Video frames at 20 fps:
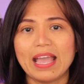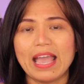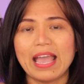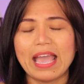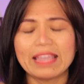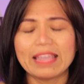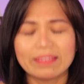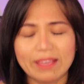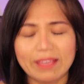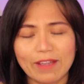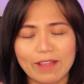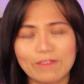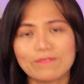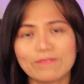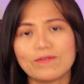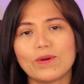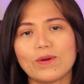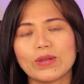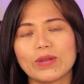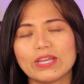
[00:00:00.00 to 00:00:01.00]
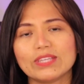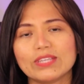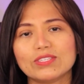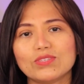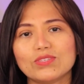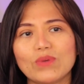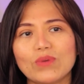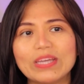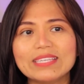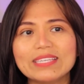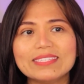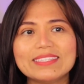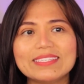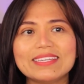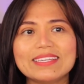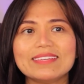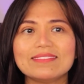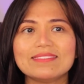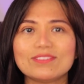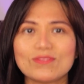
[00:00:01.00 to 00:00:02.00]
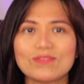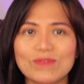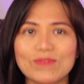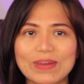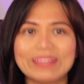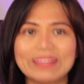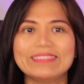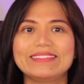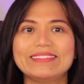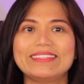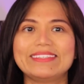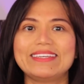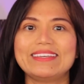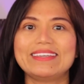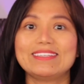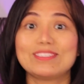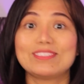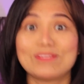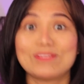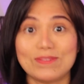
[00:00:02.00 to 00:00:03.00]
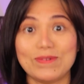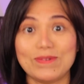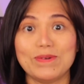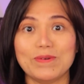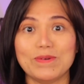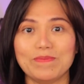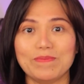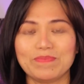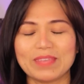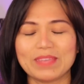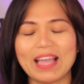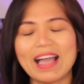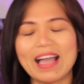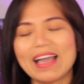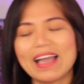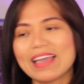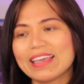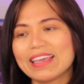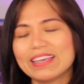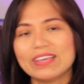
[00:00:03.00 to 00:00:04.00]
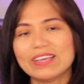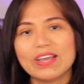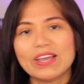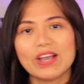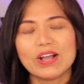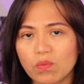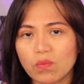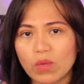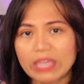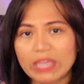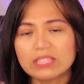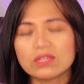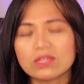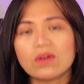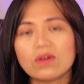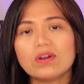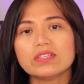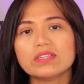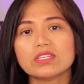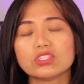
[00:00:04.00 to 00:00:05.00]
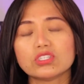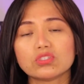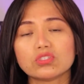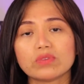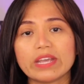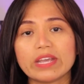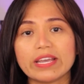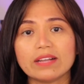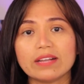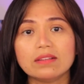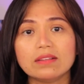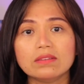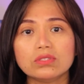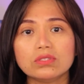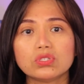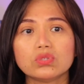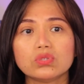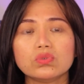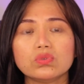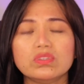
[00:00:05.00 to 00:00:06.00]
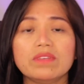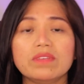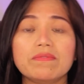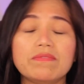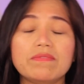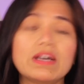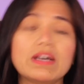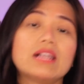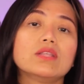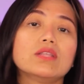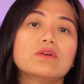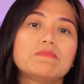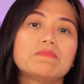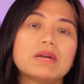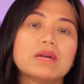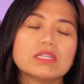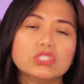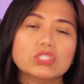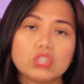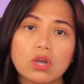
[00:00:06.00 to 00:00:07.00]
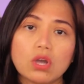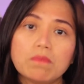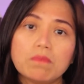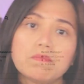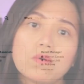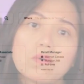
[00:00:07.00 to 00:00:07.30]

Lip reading: And therefore, in 2022, I went on a trail to develop a job